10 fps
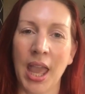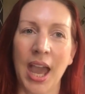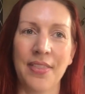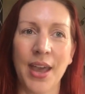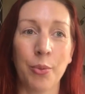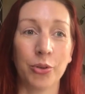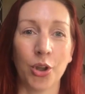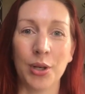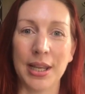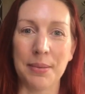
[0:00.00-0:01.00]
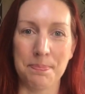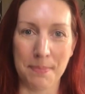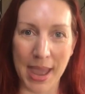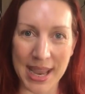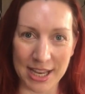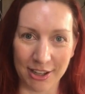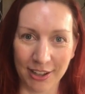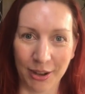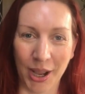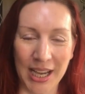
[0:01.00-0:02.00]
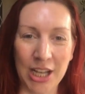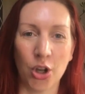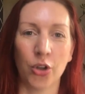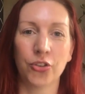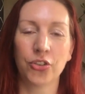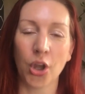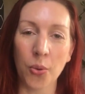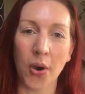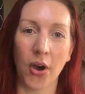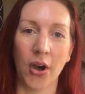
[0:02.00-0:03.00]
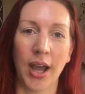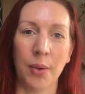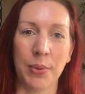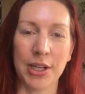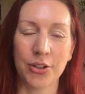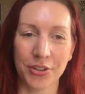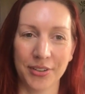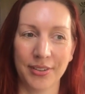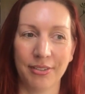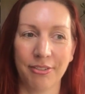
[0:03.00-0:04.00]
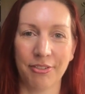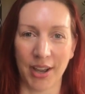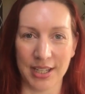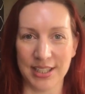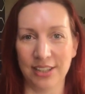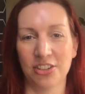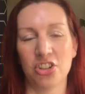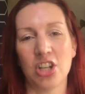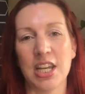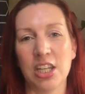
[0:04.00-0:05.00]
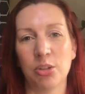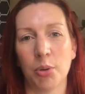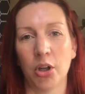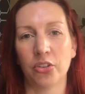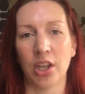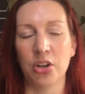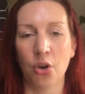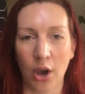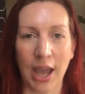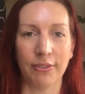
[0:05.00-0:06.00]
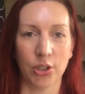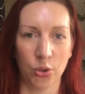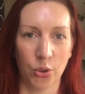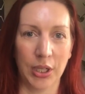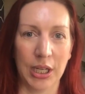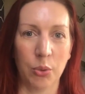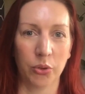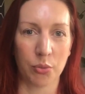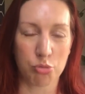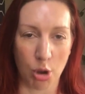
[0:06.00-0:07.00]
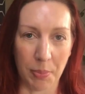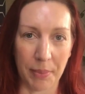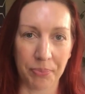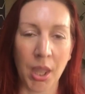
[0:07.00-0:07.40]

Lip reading: And that was only in May, and it got so hot and we couldn't find decent shady spots, and not having an awning was a problem.